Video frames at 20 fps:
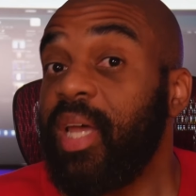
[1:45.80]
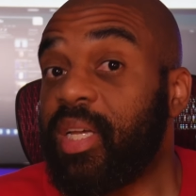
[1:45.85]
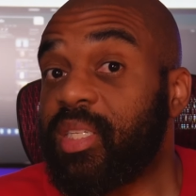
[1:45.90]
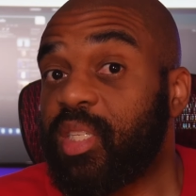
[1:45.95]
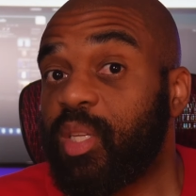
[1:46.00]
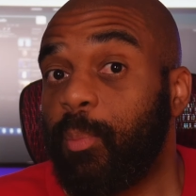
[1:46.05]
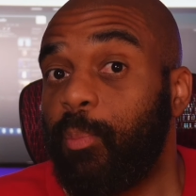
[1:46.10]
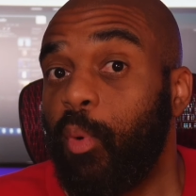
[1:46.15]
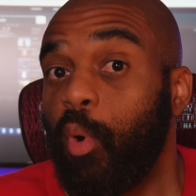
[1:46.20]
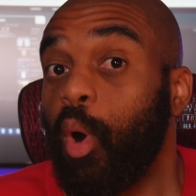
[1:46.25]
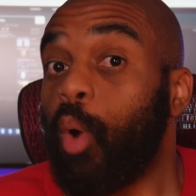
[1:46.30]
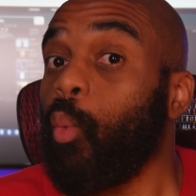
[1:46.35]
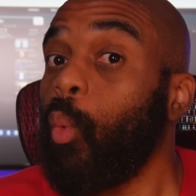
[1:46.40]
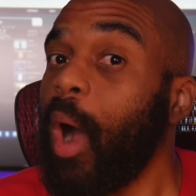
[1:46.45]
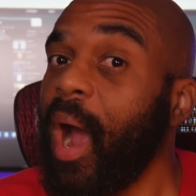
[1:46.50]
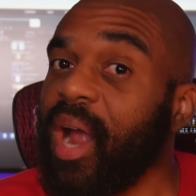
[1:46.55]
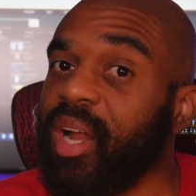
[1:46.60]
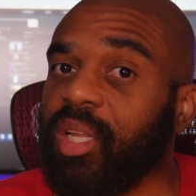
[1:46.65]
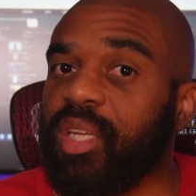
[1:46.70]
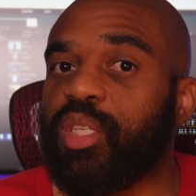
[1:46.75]
does support
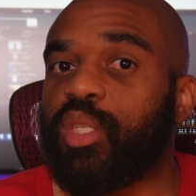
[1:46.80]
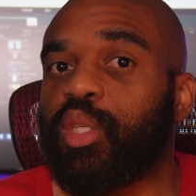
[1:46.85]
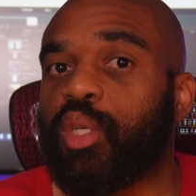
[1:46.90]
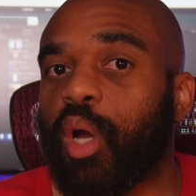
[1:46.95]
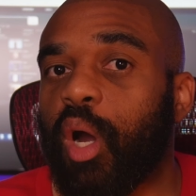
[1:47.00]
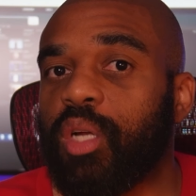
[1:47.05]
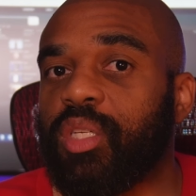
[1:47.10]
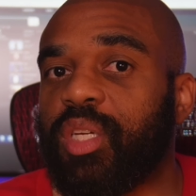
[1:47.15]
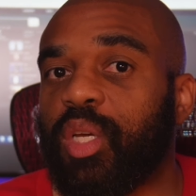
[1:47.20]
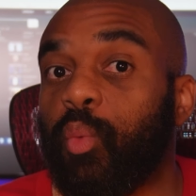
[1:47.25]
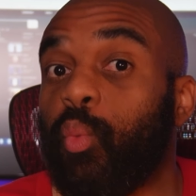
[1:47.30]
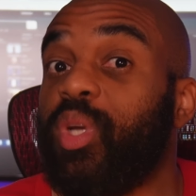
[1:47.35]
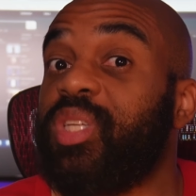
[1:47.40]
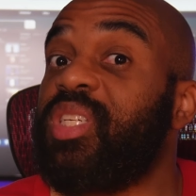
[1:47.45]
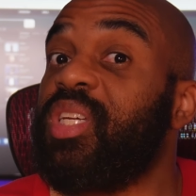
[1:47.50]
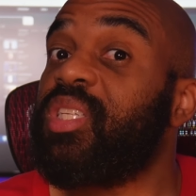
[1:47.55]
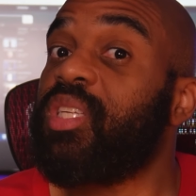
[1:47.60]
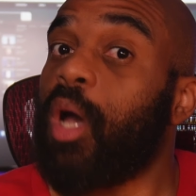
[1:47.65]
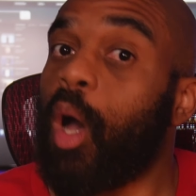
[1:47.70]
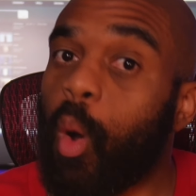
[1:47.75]
wireless charging, which
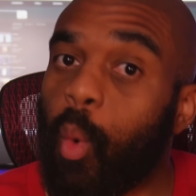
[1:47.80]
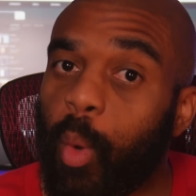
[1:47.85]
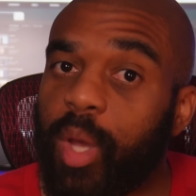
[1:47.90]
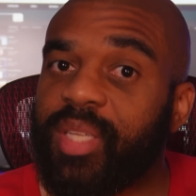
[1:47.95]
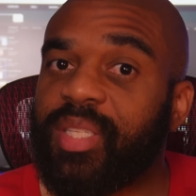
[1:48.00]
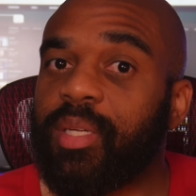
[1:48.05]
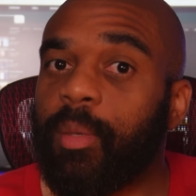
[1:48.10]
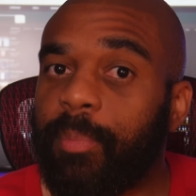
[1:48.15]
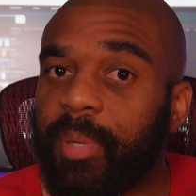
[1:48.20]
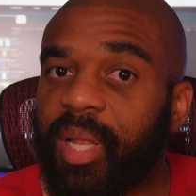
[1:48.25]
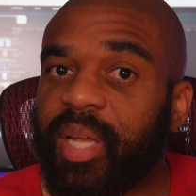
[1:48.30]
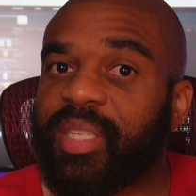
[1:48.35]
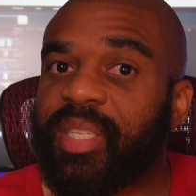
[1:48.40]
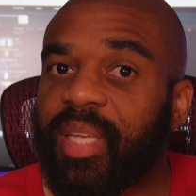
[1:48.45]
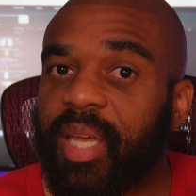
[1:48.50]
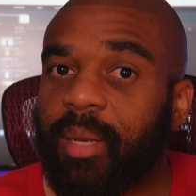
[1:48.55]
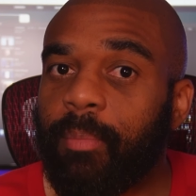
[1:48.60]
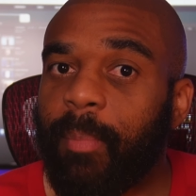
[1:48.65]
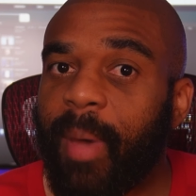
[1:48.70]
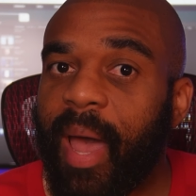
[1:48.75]
is always a plus
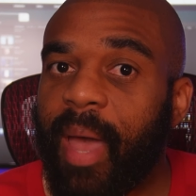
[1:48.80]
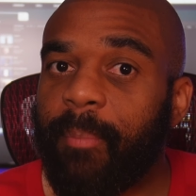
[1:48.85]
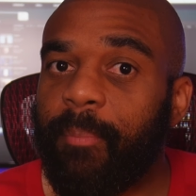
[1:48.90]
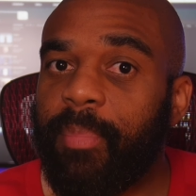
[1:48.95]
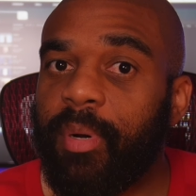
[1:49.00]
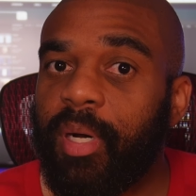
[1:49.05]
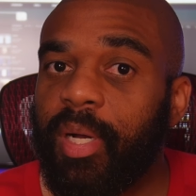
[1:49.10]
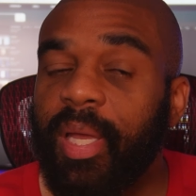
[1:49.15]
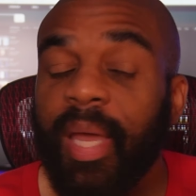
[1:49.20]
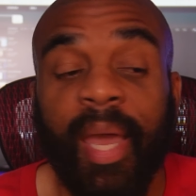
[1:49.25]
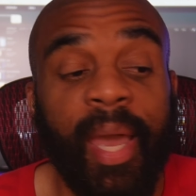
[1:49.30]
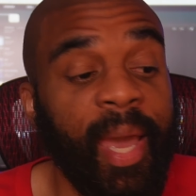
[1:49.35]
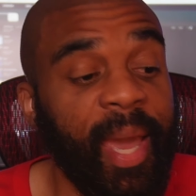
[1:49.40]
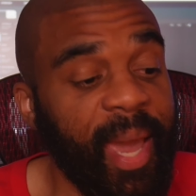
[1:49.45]
in my book,